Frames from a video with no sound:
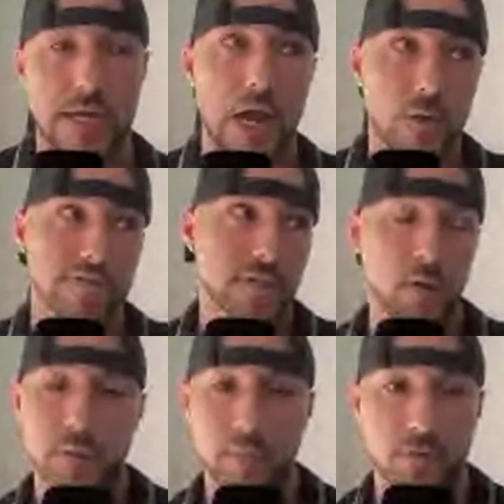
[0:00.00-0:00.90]
And I always
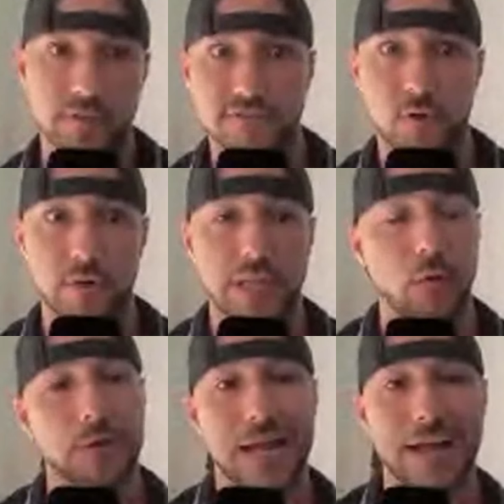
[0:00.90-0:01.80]
tell people this story.
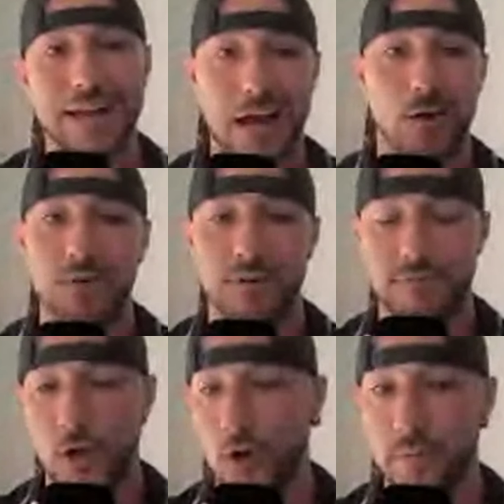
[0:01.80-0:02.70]
Like when I got out
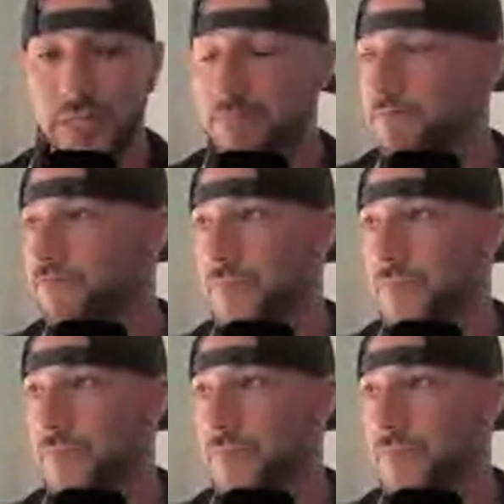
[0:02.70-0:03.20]
of the Army,